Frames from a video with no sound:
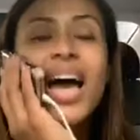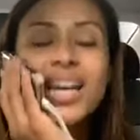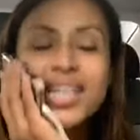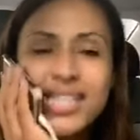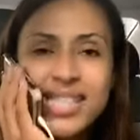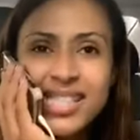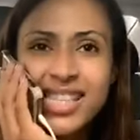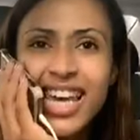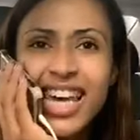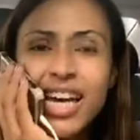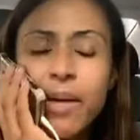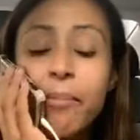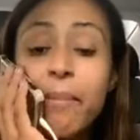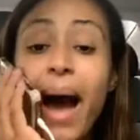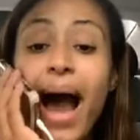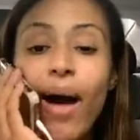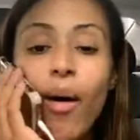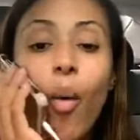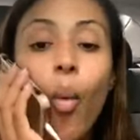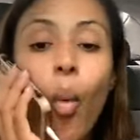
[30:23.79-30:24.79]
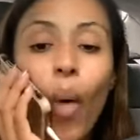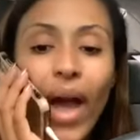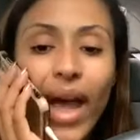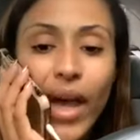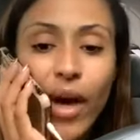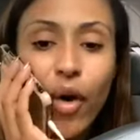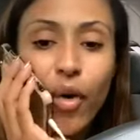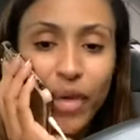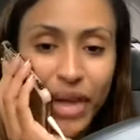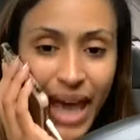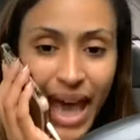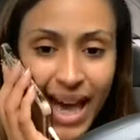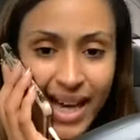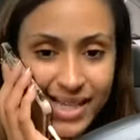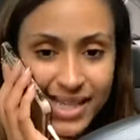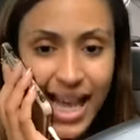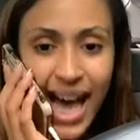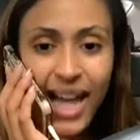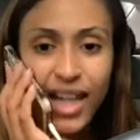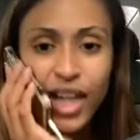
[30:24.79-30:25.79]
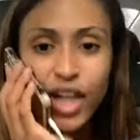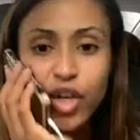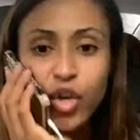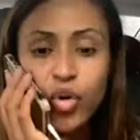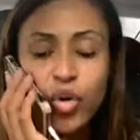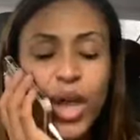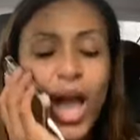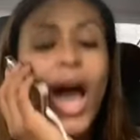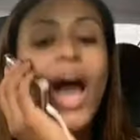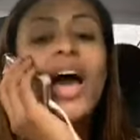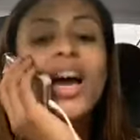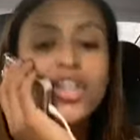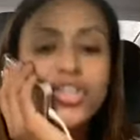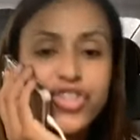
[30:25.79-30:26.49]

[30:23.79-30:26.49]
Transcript: Seek my will. Yes. Hallelujah.